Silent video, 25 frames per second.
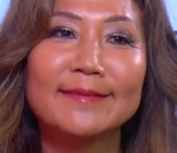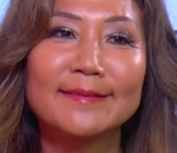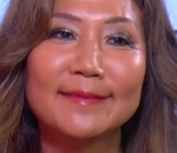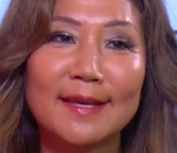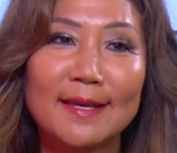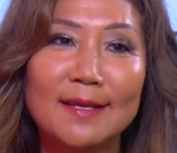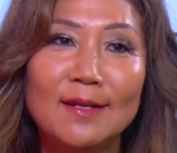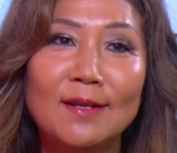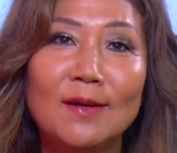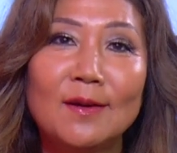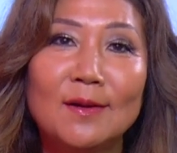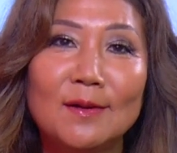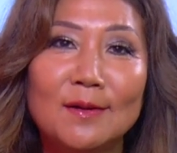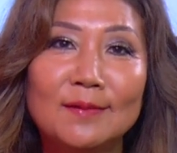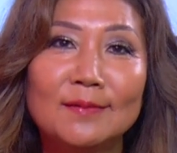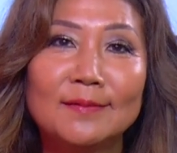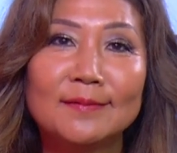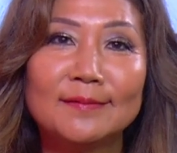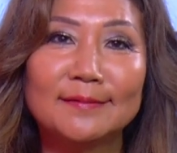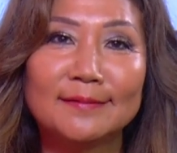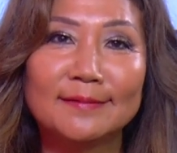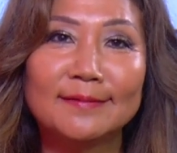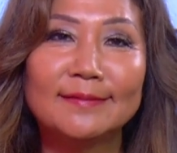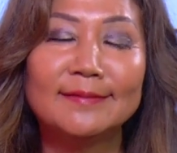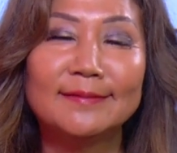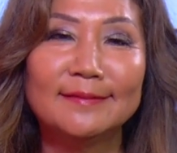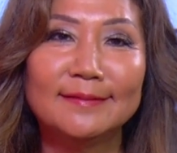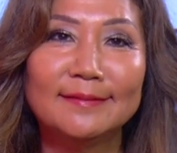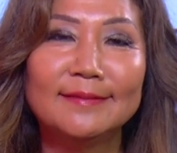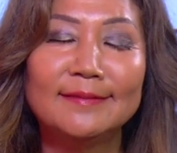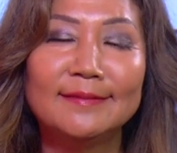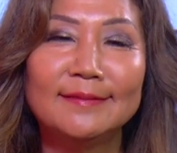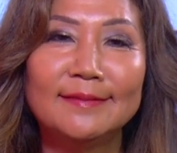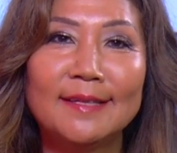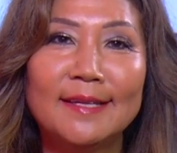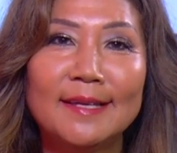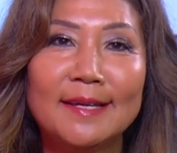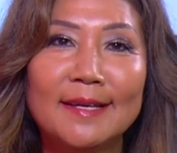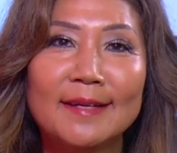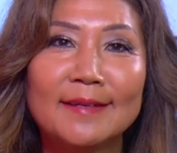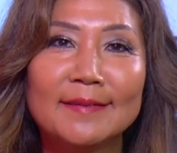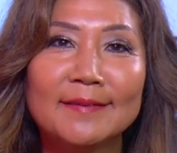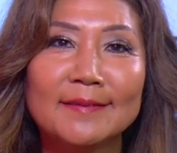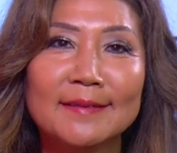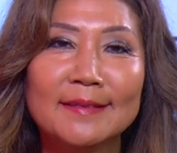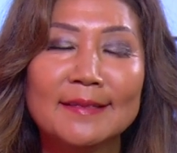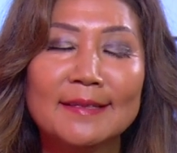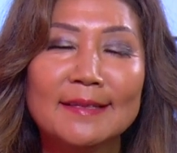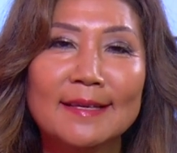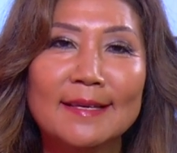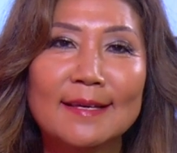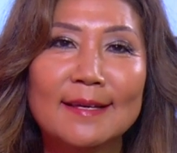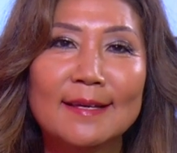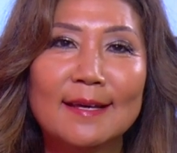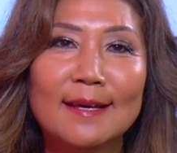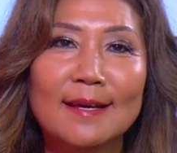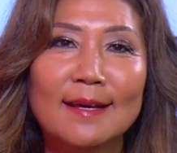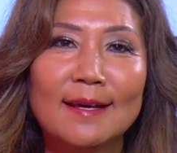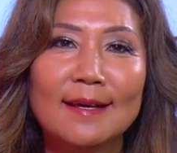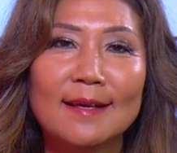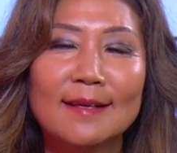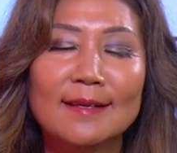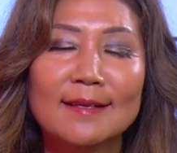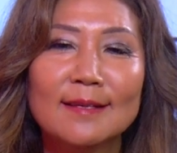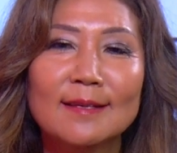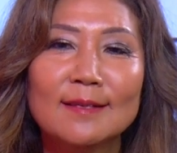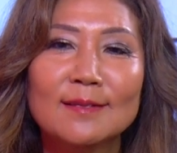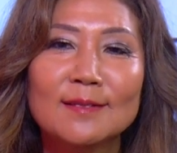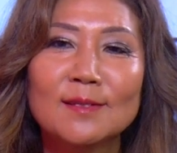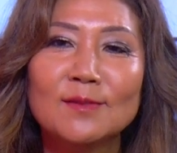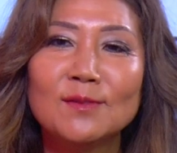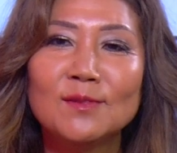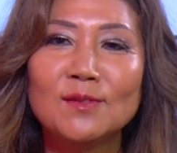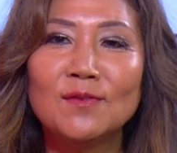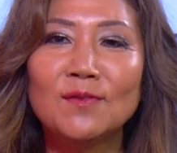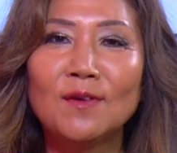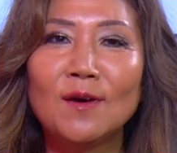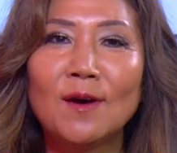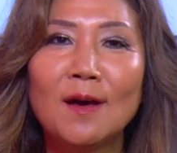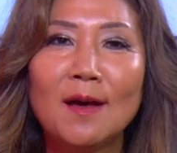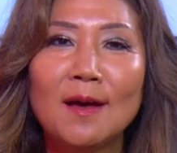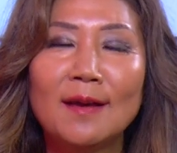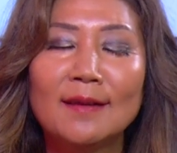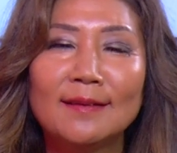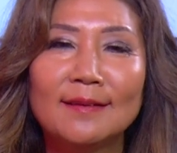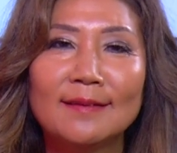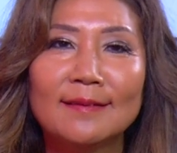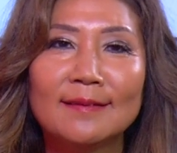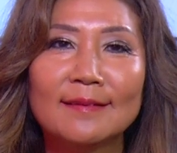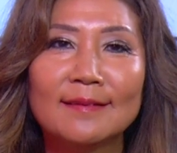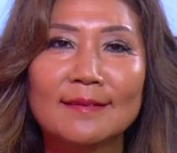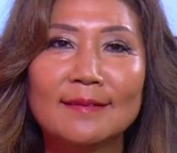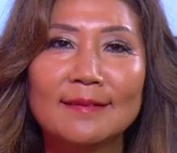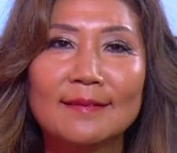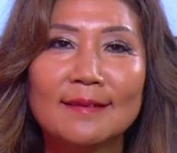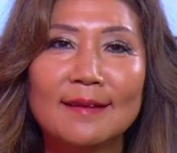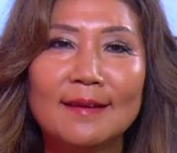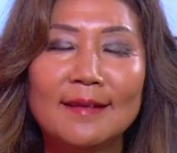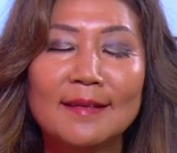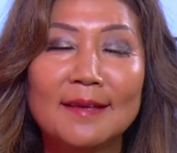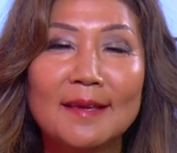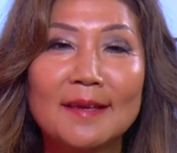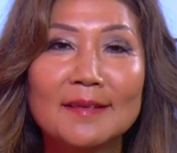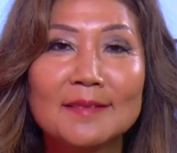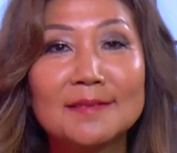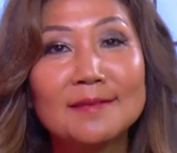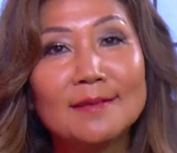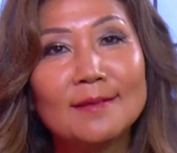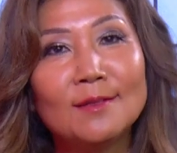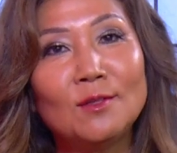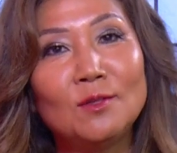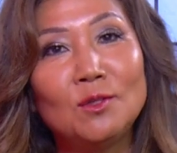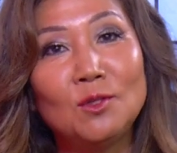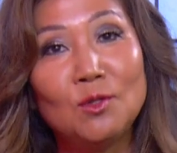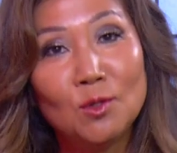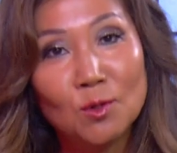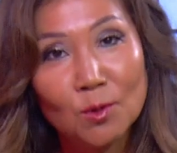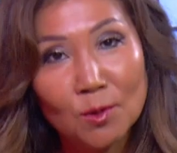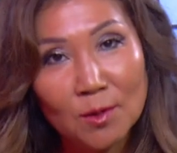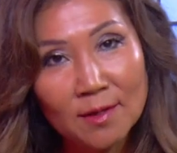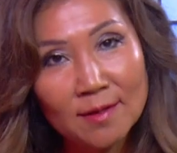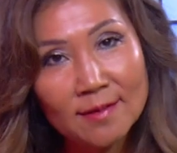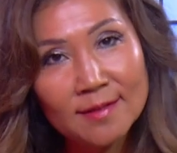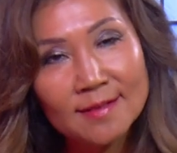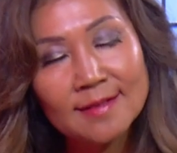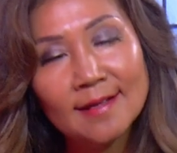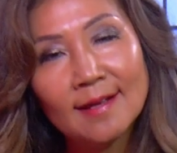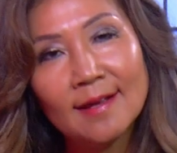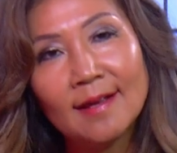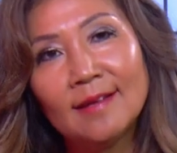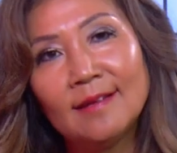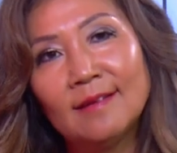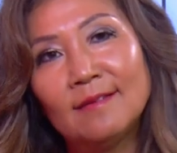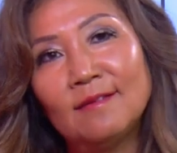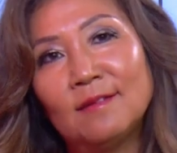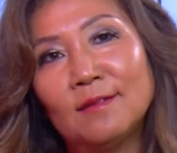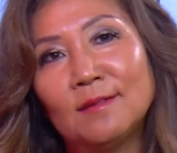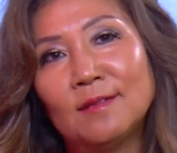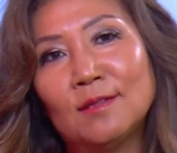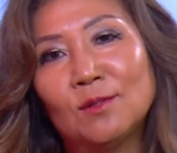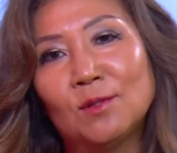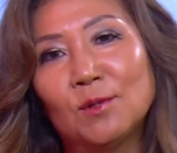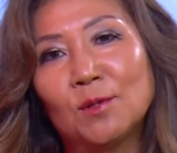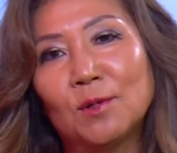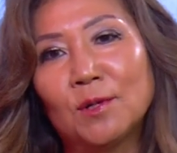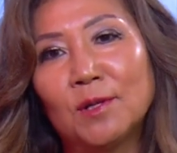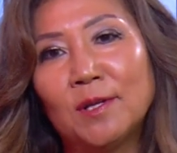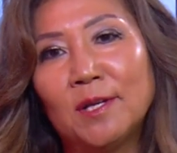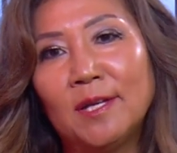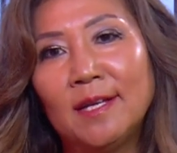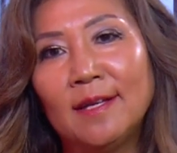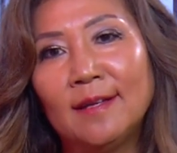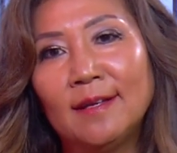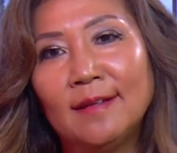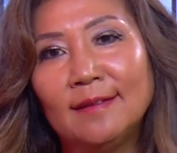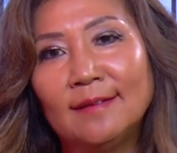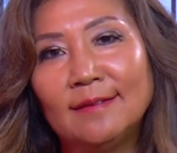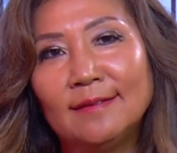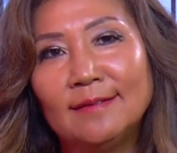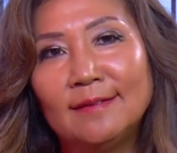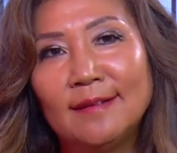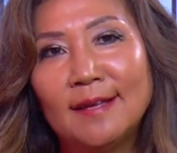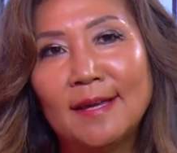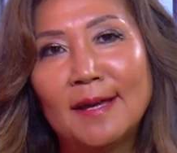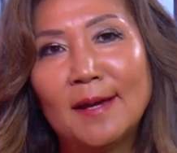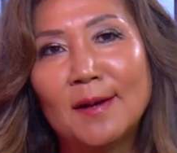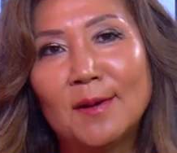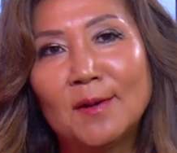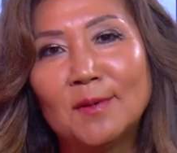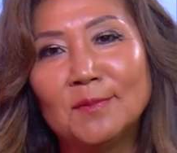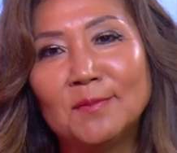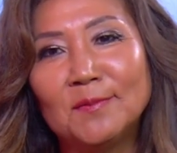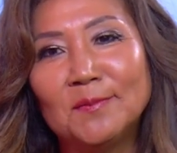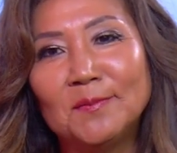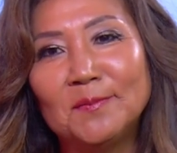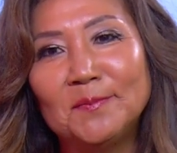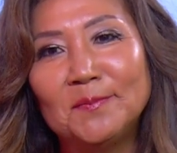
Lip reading: I know. More, yeah. So Devon, I guess your side of the story now.